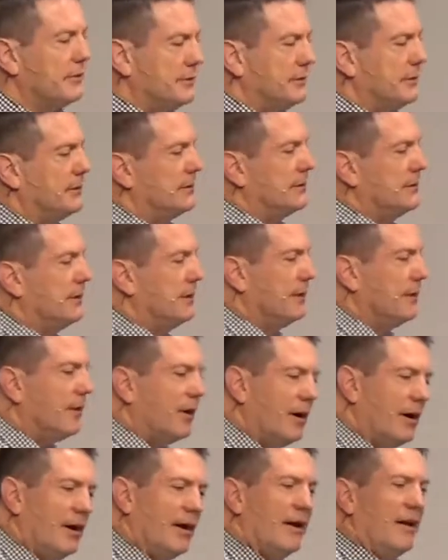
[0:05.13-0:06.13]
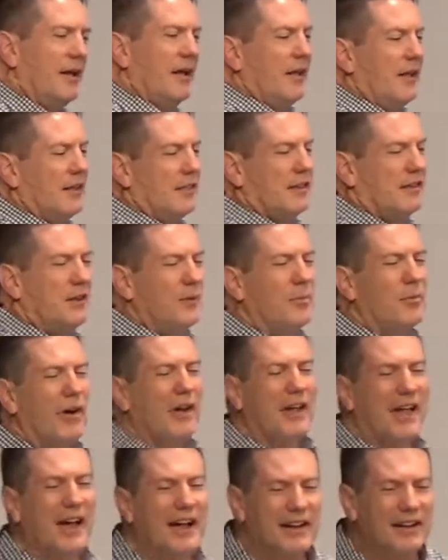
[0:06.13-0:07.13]
and the deeper
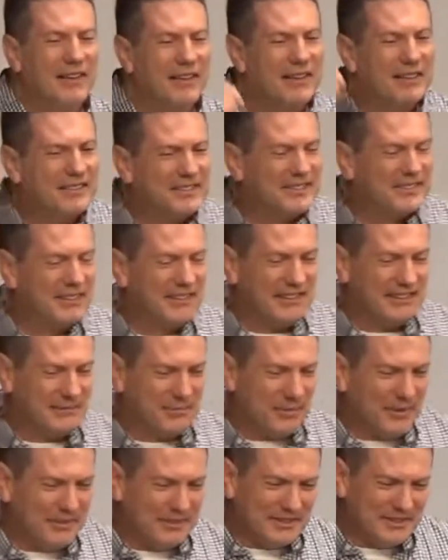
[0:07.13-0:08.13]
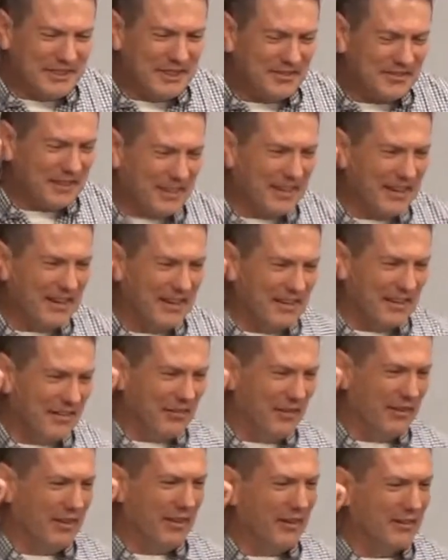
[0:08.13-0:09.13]
I got into the series, putting stuff together, I
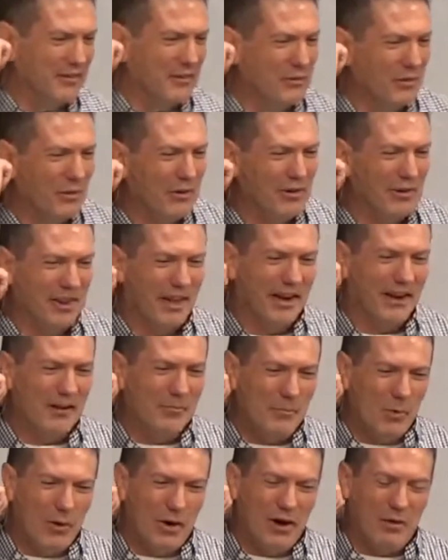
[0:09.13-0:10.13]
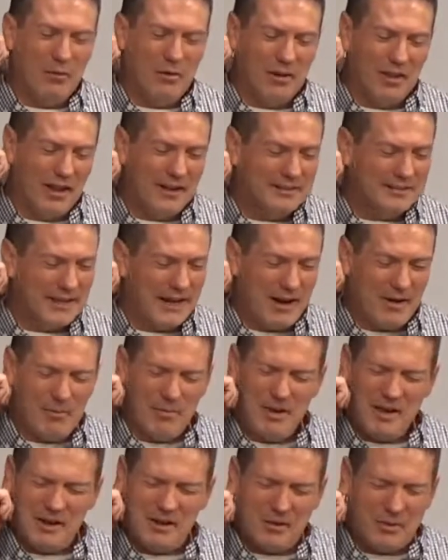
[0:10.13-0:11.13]
the more I realized how
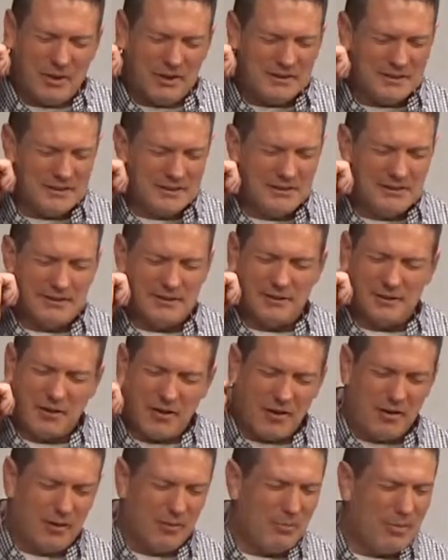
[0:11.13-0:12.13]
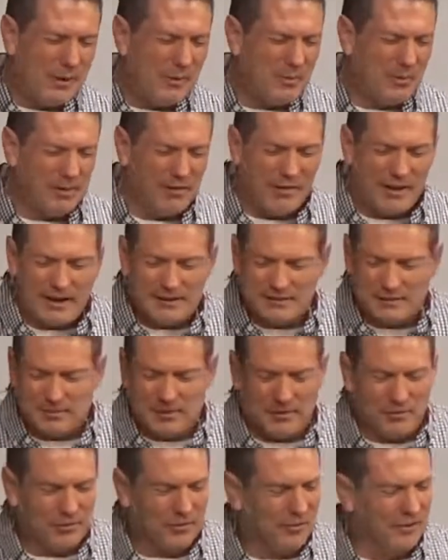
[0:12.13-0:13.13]
many questions there are that people have asked
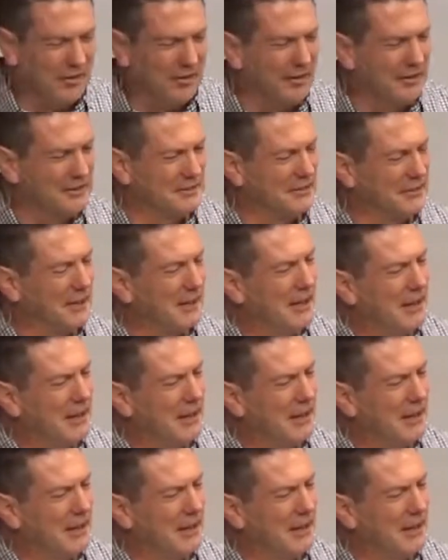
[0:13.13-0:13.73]
me through the years.